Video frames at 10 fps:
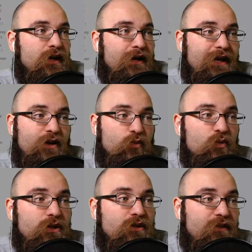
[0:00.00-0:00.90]
Again, we
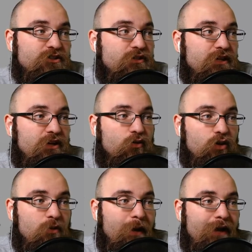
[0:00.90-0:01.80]
will eventually get a
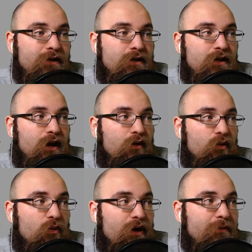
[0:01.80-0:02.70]
quarterback. We
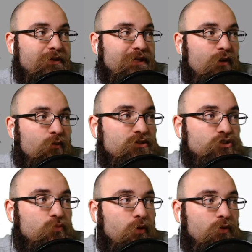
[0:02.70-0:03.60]
weren't able to get
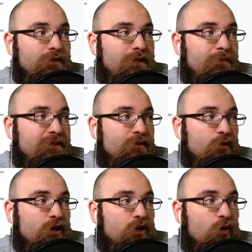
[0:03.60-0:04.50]
super early, but then we're
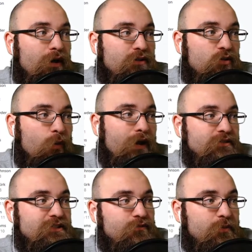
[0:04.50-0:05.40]
going to go ahead to the wide
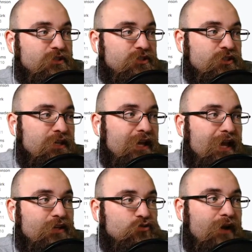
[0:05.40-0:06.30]
receiver position
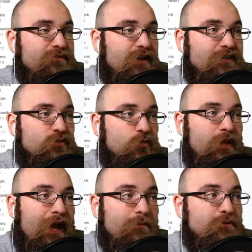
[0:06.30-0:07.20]
and draft guys that we
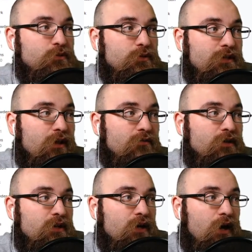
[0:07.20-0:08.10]
absolutely love.
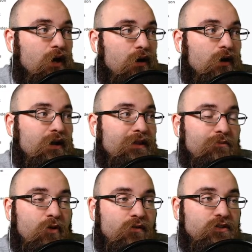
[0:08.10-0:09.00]
A guy like
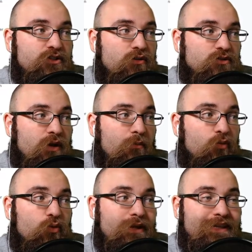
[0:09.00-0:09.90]
Marvin Jones,
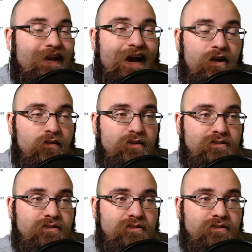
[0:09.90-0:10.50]
I'm really high on this